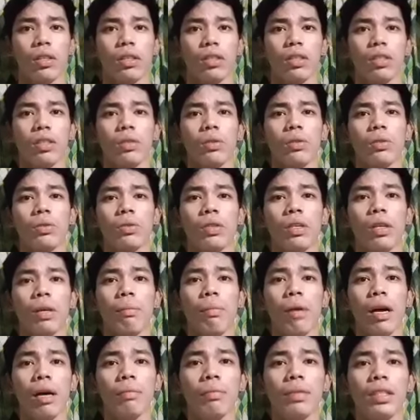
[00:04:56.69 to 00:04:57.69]
So a
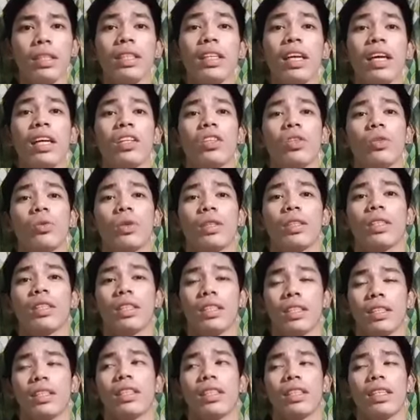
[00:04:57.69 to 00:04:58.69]
map designed to
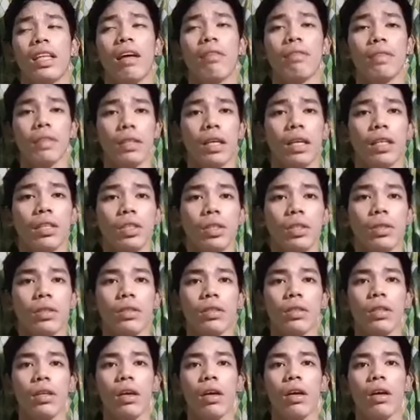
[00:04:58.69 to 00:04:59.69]
assist
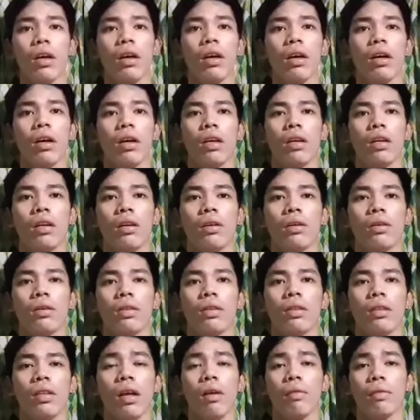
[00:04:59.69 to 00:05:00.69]
navigation
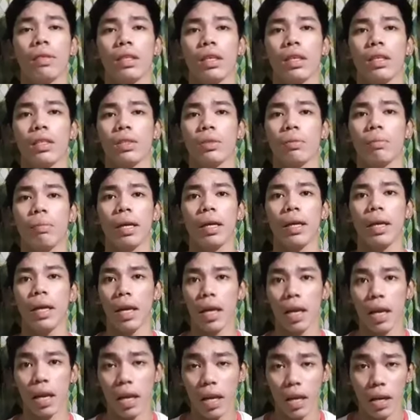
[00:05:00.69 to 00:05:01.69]
navigation by
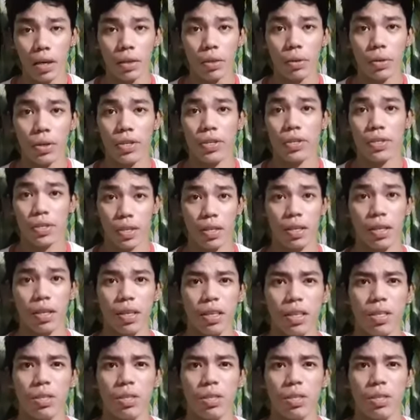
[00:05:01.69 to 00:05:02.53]
air or sea.